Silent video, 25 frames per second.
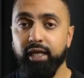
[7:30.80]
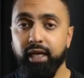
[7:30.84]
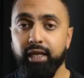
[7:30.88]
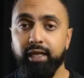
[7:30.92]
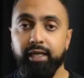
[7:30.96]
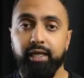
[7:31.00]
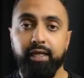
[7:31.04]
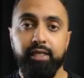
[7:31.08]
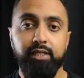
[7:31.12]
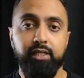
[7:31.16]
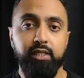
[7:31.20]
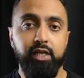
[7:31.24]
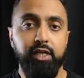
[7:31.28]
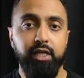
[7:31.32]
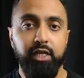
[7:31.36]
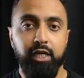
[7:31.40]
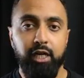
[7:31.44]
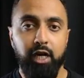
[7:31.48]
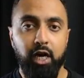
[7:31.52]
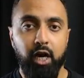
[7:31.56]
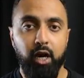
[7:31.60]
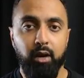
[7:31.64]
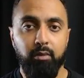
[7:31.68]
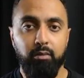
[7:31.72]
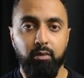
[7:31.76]
10 is going to
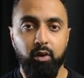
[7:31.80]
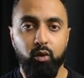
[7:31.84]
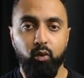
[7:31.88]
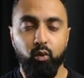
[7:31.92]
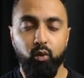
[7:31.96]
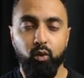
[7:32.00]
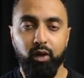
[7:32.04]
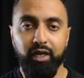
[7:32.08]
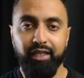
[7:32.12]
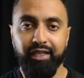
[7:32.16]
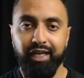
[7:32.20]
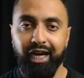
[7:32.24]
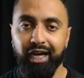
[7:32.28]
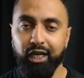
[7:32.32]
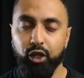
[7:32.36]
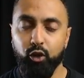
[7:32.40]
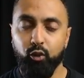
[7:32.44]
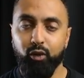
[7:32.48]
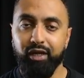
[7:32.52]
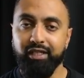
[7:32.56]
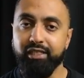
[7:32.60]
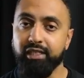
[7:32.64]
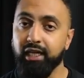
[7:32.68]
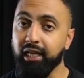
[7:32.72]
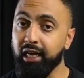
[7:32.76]
come with
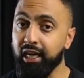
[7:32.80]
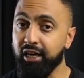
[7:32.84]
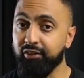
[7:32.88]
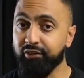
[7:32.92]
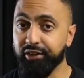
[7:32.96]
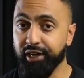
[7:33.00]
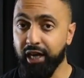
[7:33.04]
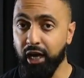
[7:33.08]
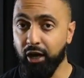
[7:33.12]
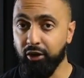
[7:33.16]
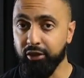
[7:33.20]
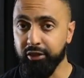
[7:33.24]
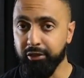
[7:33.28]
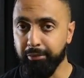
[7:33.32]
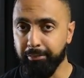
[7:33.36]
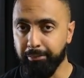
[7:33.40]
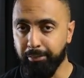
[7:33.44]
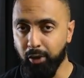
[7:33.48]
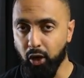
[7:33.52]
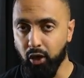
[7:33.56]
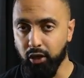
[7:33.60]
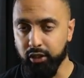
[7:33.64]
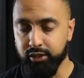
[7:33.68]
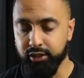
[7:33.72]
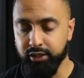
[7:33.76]
iOS 11 out of the
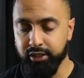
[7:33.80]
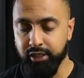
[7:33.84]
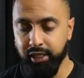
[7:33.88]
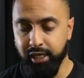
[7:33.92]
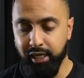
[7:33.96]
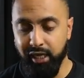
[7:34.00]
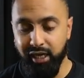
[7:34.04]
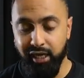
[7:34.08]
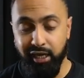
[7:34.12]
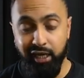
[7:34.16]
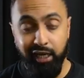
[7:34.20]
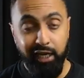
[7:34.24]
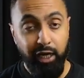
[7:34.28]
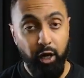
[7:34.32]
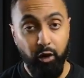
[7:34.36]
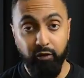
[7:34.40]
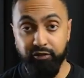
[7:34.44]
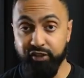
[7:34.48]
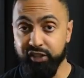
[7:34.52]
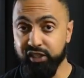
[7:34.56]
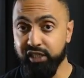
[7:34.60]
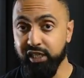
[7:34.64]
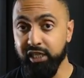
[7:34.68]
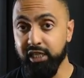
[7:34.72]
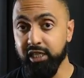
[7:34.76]
box. Now
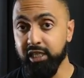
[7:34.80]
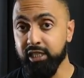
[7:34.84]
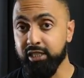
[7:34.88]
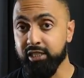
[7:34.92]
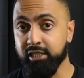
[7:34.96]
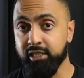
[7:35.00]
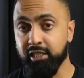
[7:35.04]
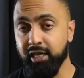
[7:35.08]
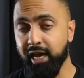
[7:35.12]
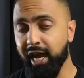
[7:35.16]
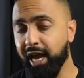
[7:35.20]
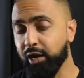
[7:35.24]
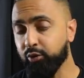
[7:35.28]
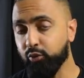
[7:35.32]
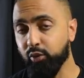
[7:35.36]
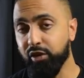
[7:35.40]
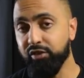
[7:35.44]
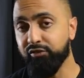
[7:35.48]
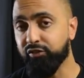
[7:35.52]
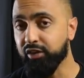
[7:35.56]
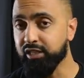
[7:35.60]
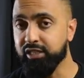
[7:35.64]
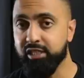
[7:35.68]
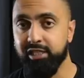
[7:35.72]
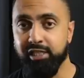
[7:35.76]
obviously it's
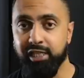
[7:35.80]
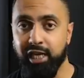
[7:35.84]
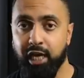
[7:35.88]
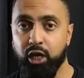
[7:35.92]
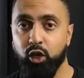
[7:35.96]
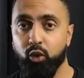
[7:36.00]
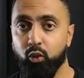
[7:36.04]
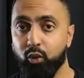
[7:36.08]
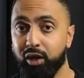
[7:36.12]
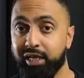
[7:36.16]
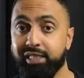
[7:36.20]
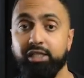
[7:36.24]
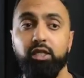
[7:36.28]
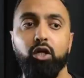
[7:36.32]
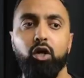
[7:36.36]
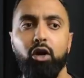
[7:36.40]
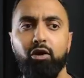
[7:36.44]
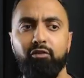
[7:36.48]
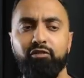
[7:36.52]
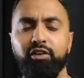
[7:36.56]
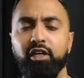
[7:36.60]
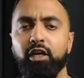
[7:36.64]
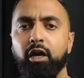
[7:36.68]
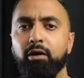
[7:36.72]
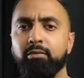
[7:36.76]
Android versus iOS. A lot
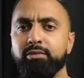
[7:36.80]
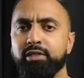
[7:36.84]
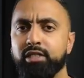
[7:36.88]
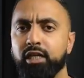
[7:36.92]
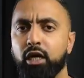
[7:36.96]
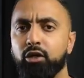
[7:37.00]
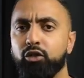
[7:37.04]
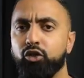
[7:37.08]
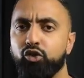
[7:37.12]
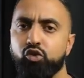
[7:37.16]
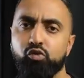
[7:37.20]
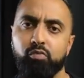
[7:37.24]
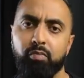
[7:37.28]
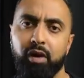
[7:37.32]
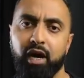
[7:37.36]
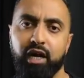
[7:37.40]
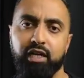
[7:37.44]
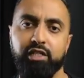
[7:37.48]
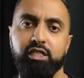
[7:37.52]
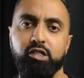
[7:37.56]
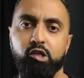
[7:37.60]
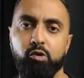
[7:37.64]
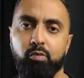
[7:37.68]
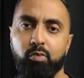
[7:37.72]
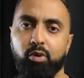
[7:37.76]
of it comes down to
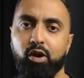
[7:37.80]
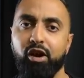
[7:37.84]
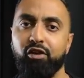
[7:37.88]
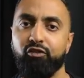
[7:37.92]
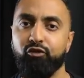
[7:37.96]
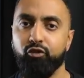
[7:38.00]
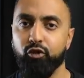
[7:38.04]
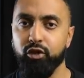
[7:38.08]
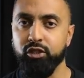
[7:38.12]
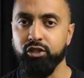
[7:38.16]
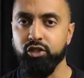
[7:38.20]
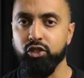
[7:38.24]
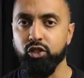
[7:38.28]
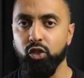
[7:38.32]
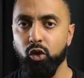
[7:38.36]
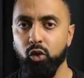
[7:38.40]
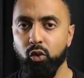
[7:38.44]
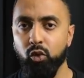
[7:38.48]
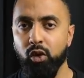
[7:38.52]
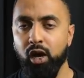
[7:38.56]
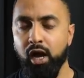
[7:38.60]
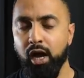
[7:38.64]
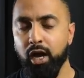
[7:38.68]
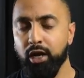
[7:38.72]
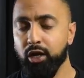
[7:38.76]
personal preference,
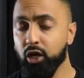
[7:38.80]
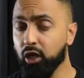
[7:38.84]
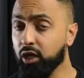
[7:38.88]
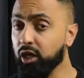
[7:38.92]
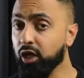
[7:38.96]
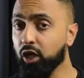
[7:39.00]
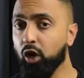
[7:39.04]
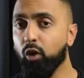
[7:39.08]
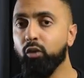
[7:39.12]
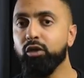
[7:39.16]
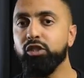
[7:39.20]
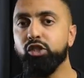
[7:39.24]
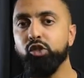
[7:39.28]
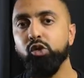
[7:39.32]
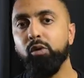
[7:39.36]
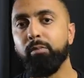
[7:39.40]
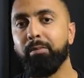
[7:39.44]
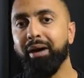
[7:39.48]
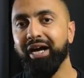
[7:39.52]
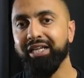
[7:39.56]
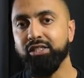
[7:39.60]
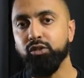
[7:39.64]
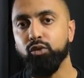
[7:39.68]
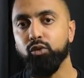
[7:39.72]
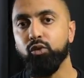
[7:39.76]
so not going to go into a
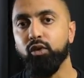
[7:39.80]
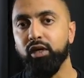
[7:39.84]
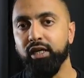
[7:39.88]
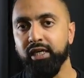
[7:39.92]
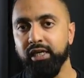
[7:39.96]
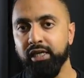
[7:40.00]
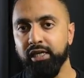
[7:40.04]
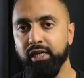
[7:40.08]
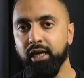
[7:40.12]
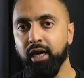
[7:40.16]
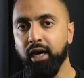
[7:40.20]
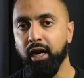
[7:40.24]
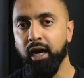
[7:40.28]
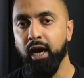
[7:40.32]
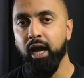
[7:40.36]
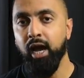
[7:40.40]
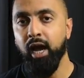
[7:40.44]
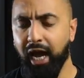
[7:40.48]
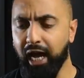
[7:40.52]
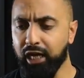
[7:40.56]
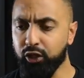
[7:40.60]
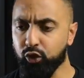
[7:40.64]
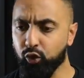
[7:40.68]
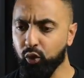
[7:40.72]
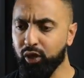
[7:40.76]
battle here.
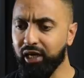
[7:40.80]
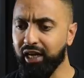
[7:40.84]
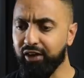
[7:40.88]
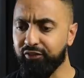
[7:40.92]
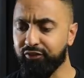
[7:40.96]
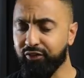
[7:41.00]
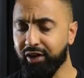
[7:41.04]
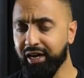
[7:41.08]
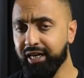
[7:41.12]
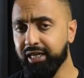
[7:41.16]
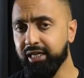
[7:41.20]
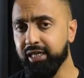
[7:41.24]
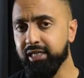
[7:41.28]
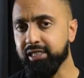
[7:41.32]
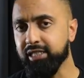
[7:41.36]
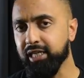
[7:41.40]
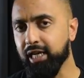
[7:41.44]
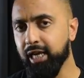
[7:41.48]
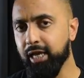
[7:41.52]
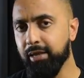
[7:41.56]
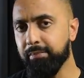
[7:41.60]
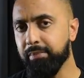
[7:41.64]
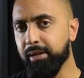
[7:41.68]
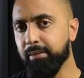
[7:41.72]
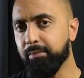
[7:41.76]
Android, I find, is a
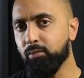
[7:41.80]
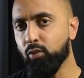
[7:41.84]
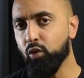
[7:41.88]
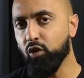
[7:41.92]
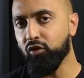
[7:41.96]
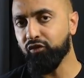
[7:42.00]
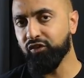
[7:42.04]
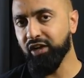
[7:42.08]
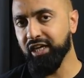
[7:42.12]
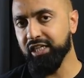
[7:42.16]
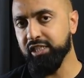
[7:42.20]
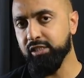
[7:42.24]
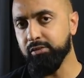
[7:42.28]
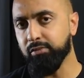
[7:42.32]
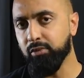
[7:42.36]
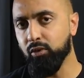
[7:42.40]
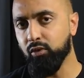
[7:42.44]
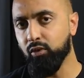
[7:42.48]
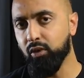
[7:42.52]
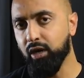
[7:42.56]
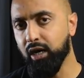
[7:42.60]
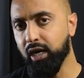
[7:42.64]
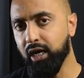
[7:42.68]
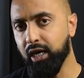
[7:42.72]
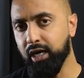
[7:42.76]
little bit more
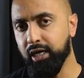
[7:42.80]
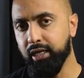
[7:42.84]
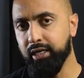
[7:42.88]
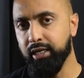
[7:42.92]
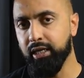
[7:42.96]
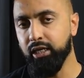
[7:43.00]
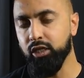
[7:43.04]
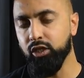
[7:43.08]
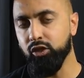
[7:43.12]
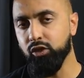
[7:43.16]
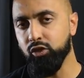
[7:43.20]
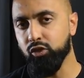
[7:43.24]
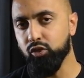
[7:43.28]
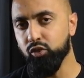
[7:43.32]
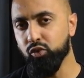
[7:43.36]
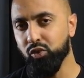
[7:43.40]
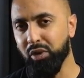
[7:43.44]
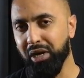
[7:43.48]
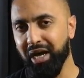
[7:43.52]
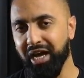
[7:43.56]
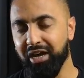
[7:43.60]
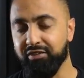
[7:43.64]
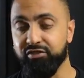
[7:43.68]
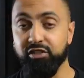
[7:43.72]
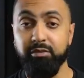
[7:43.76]
flexible, and you do
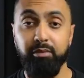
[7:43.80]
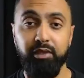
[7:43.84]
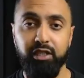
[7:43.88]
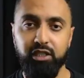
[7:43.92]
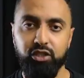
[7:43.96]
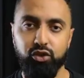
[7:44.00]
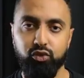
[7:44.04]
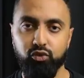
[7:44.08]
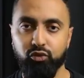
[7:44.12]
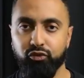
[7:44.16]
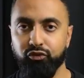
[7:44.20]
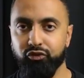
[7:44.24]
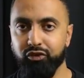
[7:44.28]
have some additional